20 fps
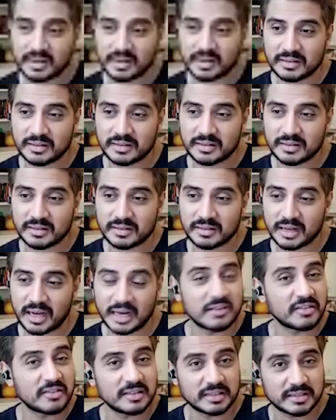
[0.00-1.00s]
country that the
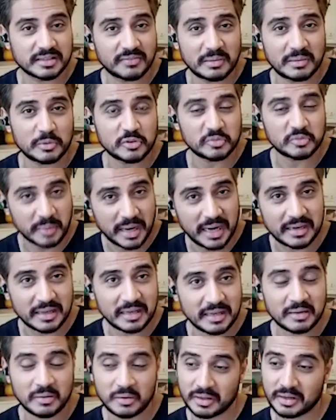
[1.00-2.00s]
film was made in,
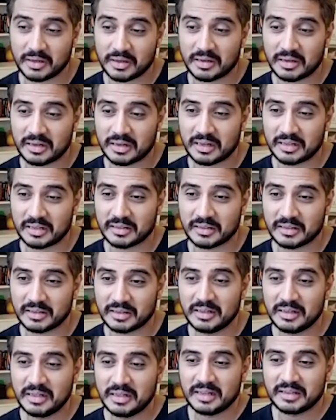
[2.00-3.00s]

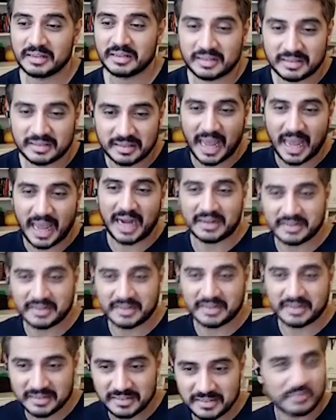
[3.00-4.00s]
the actors
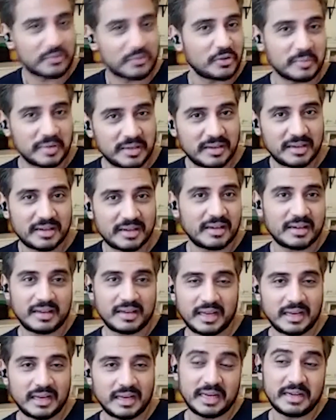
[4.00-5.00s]
are from India.
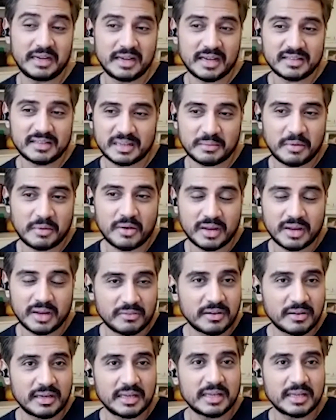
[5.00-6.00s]
India somehow never
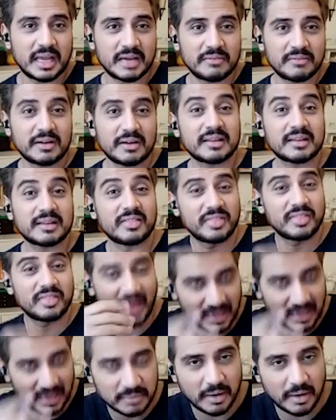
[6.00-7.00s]
really gave it
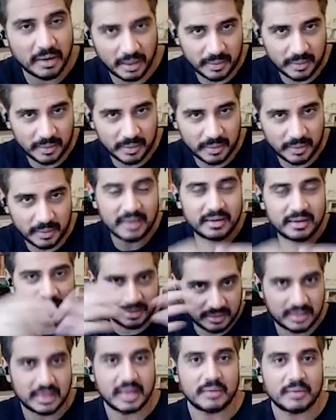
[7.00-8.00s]
that amount. India,
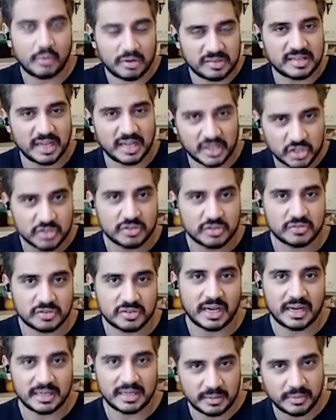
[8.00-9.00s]
there was sections of
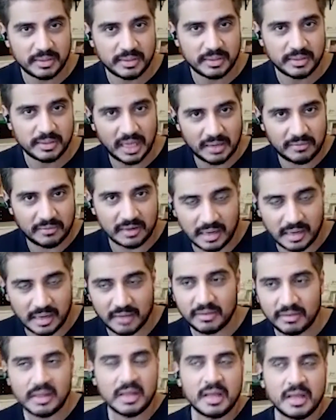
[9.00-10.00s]
society which gave it love,
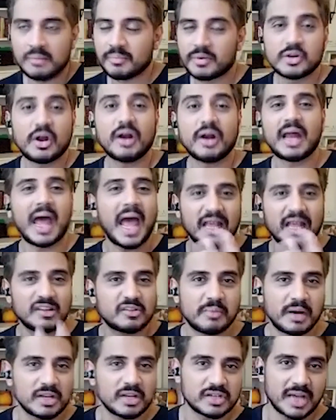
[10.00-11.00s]
but not as
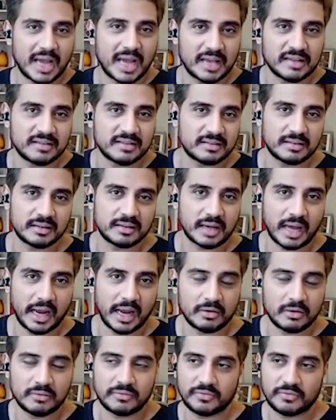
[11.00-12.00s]
much as the kind of